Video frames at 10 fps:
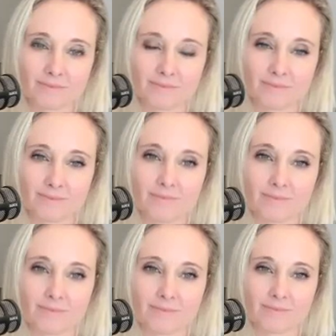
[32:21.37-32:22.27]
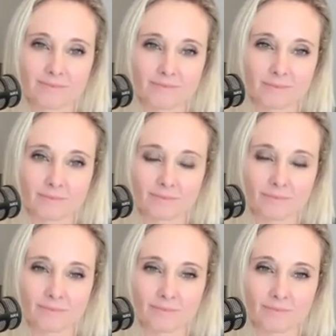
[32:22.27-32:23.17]

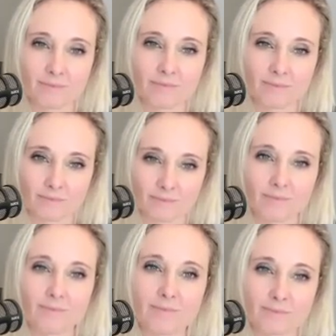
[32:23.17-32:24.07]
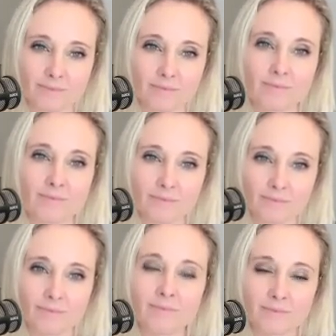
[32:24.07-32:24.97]

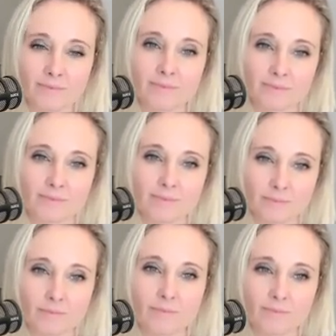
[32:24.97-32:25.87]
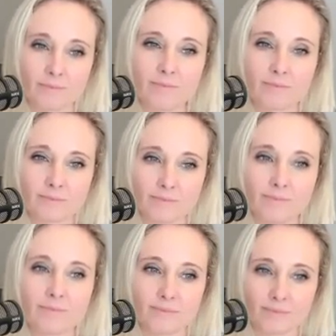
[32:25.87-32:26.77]

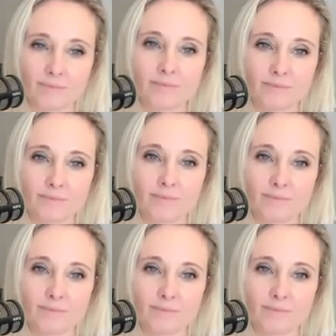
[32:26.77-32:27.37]
No words are spoken by the person on screen.